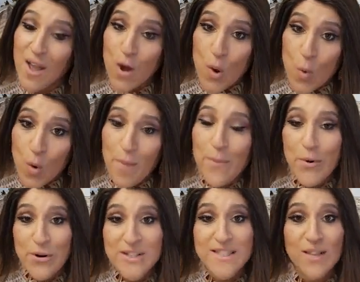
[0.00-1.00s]
one
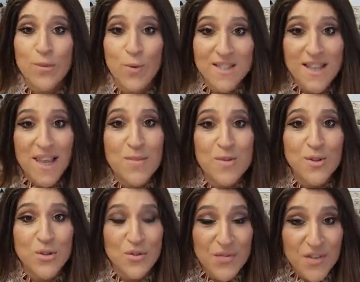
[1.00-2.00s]
person was able
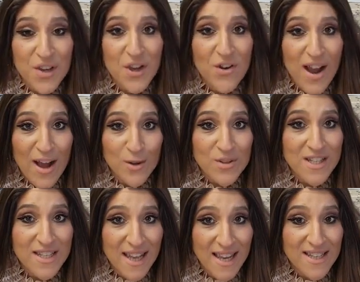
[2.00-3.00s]
to figure out
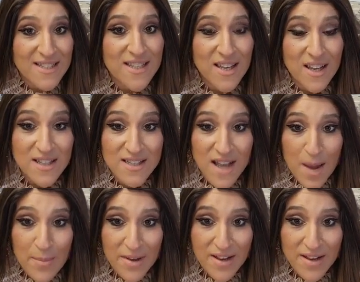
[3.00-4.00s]
today's
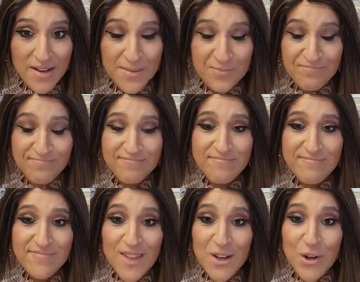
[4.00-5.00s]
topic.
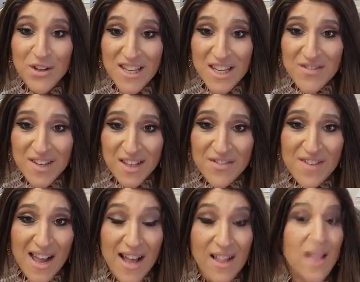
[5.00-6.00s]
Good evening,
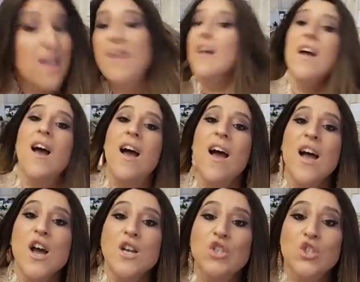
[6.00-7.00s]
Val.
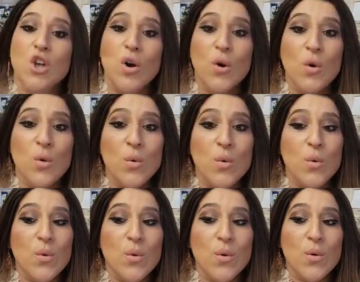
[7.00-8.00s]
So
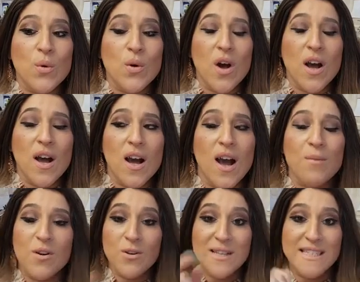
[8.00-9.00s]
I'm
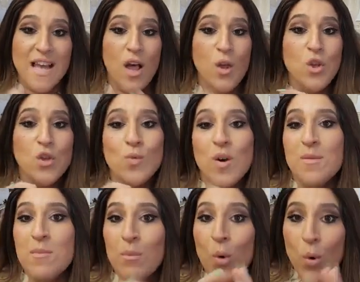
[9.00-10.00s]
going to tell you what
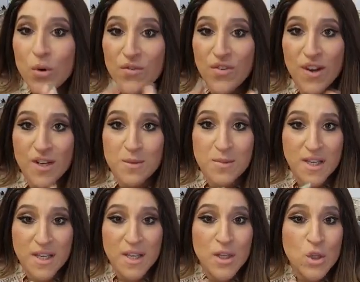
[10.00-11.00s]
motivated
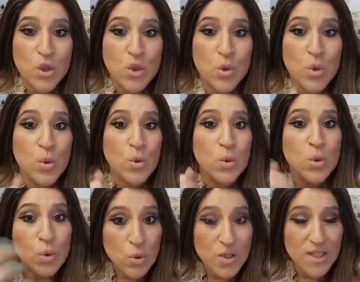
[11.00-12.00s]
me to
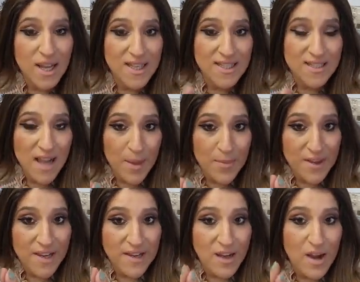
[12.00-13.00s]
do today's
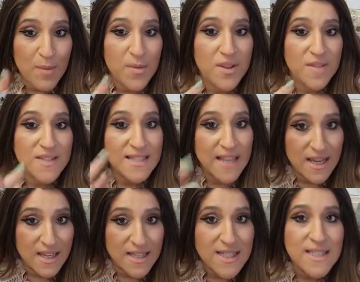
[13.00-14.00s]
topic in a couple of
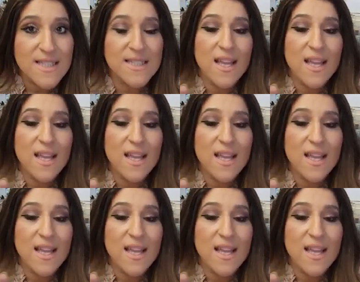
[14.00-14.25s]
seconds.